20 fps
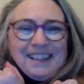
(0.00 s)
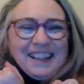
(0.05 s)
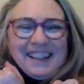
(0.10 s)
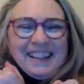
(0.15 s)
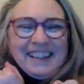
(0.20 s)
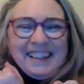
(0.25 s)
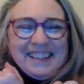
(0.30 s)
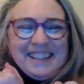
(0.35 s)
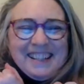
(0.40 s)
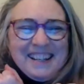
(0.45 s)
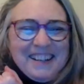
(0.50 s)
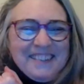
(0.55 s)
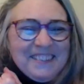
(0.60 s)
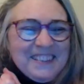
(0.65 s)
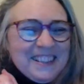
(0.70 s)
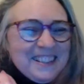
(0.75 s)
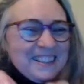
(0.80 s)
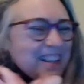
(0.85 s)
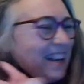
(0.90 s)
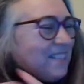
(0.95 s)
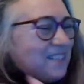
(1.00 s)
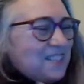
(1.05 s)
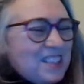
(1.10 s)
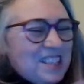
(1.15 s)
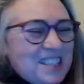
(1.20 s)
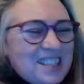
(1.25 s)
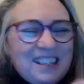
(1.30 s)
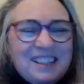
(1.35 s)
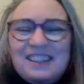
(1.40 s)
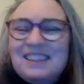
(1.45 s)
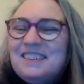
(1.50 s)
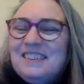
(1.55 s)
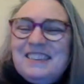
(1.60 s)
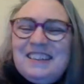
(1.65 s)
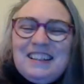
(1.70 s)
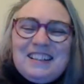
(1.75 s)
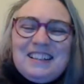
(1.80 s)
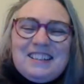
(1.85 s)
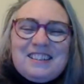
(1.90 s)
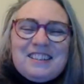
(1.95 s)
She would
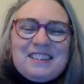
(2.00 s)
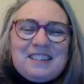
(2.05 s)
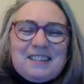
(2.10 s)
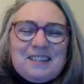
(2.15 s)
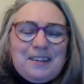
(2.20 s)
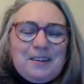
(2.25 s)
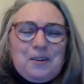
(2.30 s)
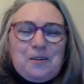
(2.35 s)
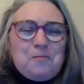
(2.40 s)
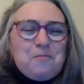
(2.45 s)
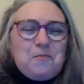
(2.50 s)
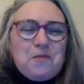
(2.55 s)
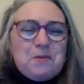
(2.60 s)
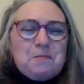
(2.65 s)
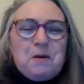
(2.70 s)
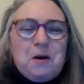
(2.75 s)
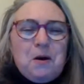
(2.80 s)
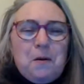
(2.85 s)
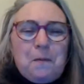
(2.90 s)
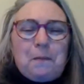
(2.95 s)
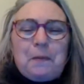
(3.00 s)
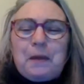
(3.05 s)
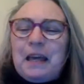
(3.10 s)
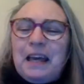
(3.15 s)
absolutely just scoop them up.